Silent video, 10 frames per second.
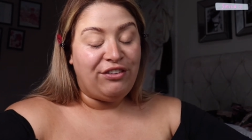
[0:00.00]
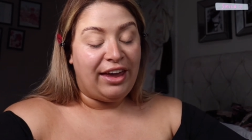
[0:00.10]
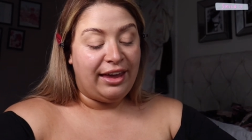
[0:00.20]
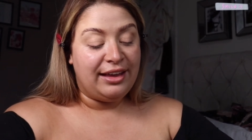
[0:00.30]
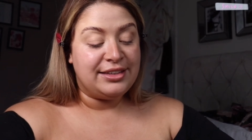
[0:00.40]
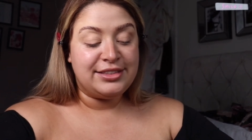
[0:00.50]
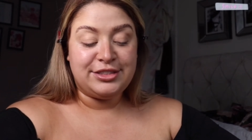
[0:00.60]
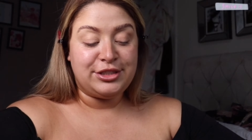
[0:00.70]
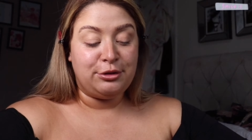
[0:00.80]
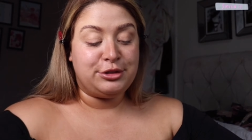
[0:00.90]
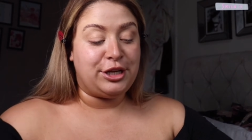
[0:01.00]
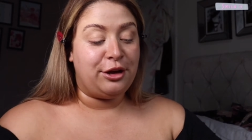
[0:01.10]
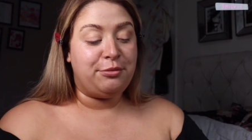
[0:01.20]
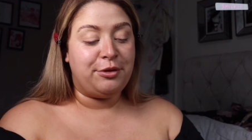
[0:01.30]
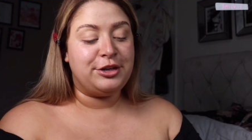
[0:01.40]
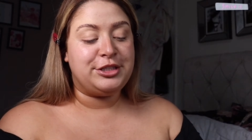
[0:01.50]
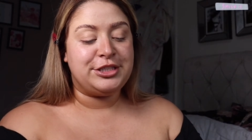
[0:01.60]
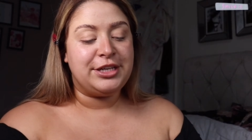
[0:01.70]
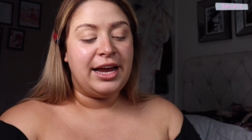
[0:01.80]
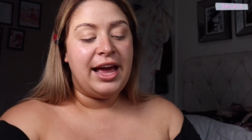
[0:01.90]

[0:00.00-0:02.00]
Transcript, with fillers: it so, so much.